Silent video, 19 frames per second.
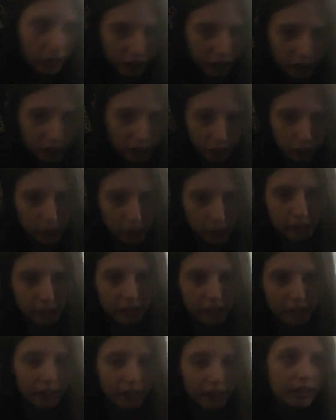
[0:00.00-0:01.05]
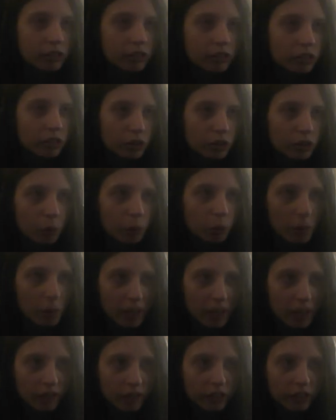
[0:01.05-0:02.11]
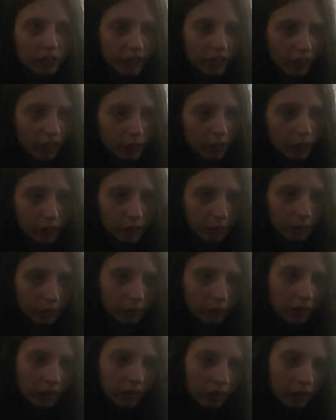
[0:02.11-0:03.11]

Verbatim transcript: thing first, then swap out the audio.